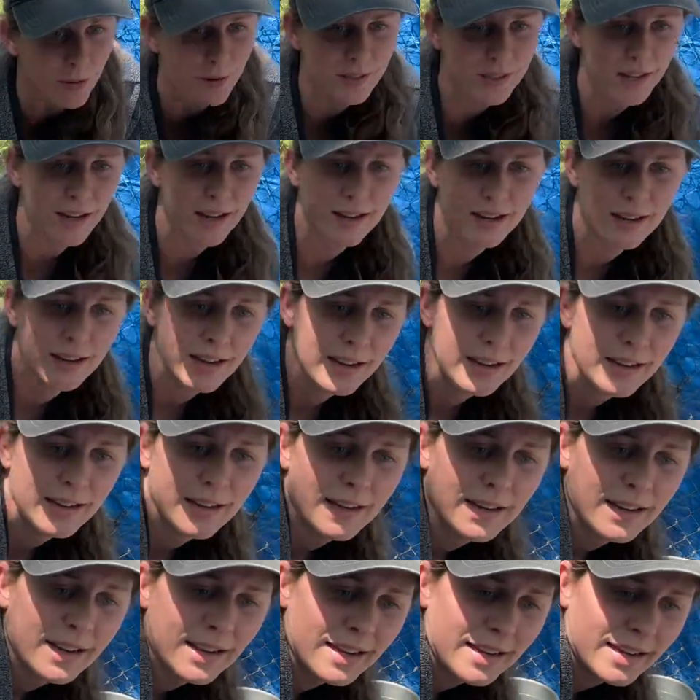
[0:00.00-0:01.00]
I was like,
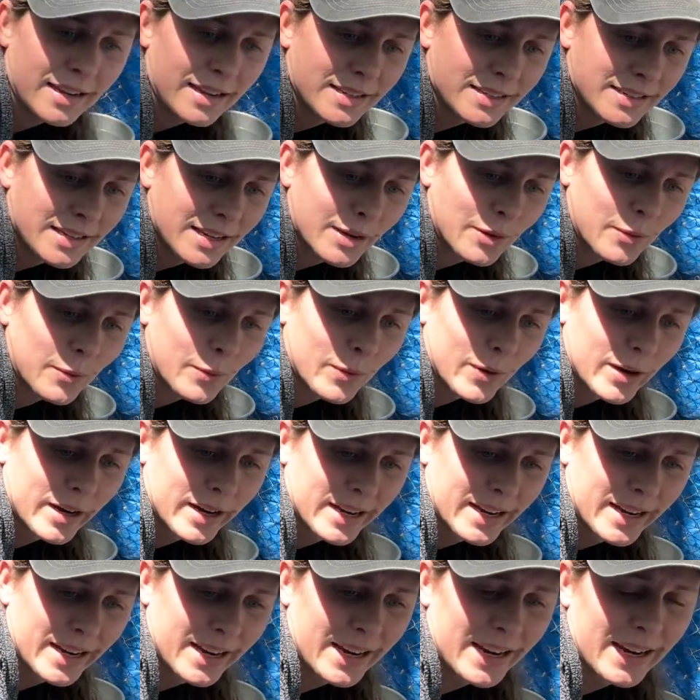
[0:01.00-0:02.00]
is it
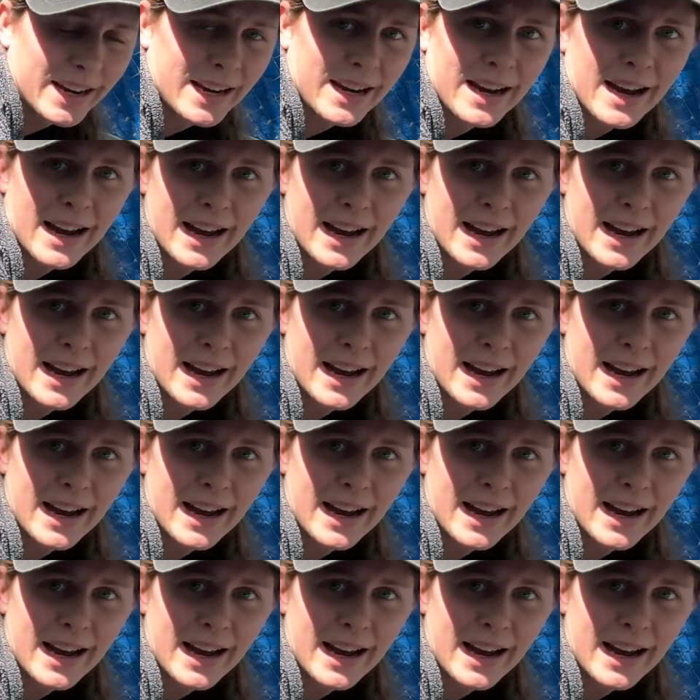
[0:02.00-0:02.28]
working?